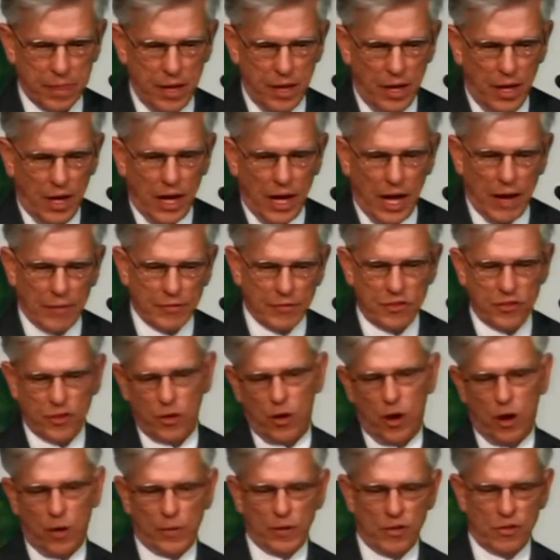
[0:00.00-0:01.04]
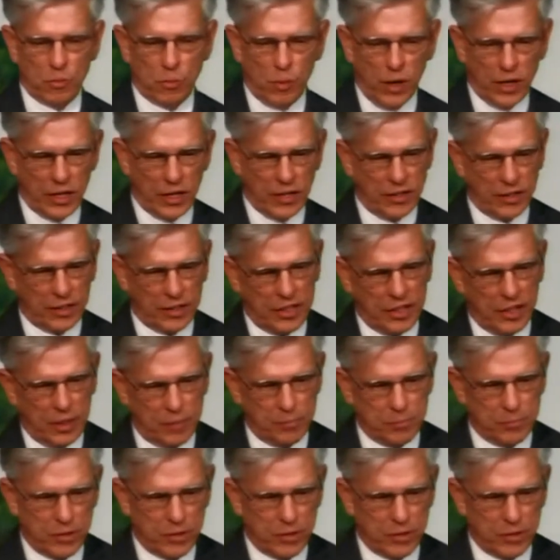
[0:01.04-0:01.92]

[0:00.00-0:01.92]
Haven't you always wanted to come